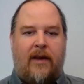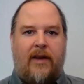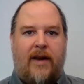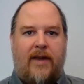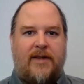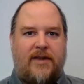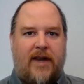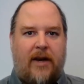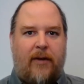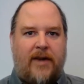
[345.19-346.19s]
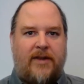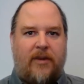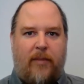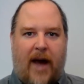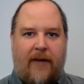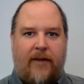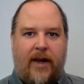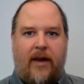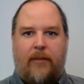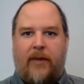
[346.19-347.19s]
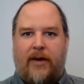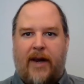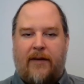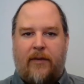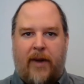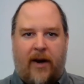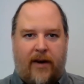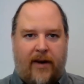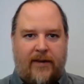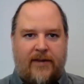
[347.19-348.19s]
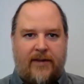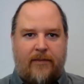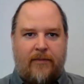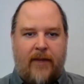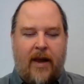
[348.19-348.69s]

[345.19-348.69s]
leading to generational poverty among Native Americans.